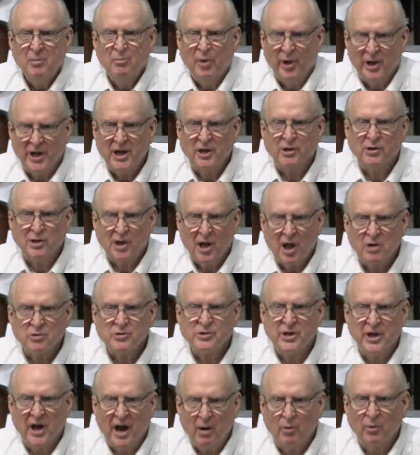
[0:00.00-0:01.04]
But in
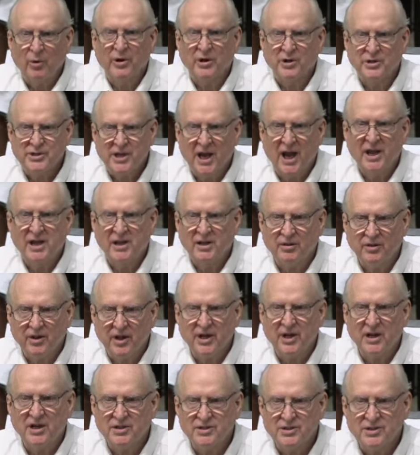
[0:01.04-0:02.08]
closing, I want to tell you
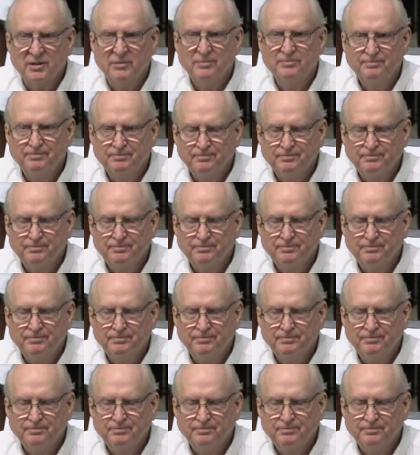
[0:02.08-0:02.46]
this.